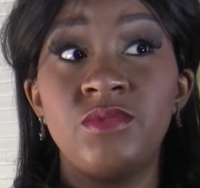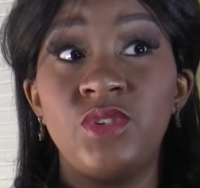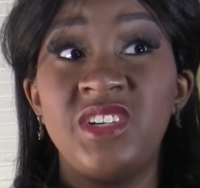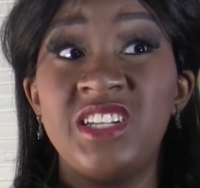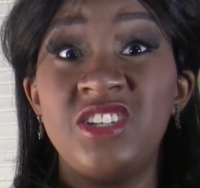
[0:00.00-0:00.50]

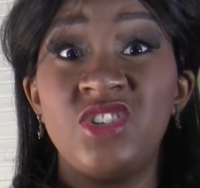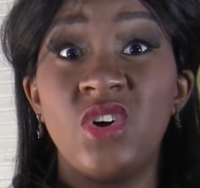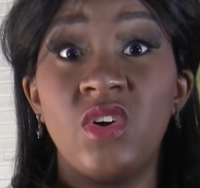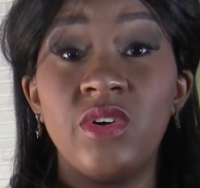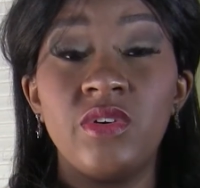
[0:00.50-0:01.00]
you can
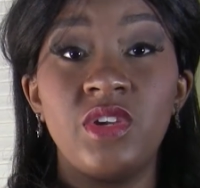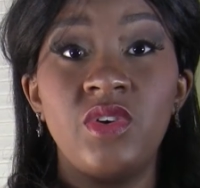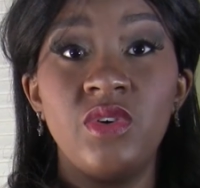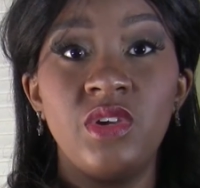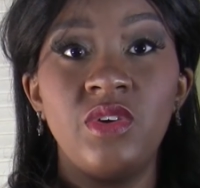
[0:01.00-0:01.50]
chart,
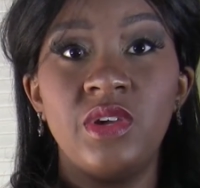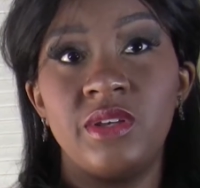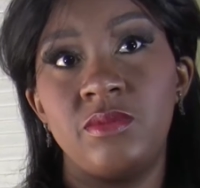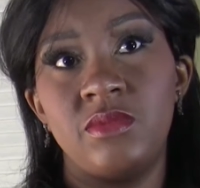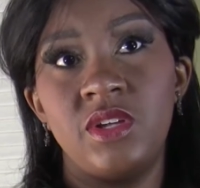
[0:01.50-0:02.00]

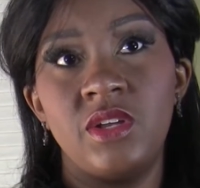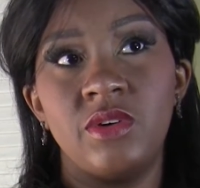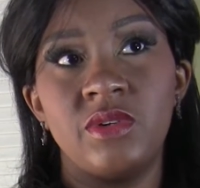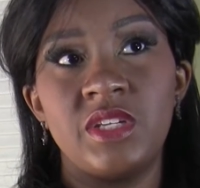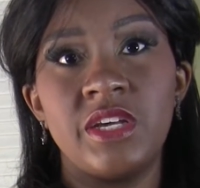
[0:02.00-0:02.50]

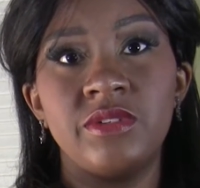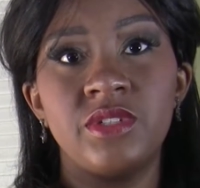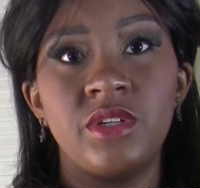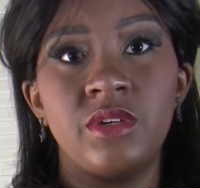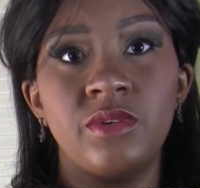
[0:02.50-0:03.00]
it
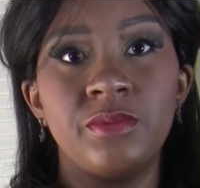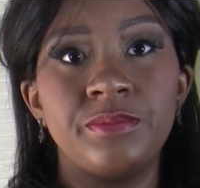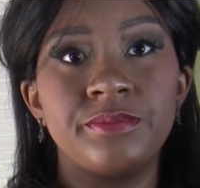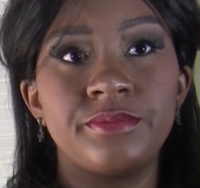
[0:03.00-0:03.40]
tells you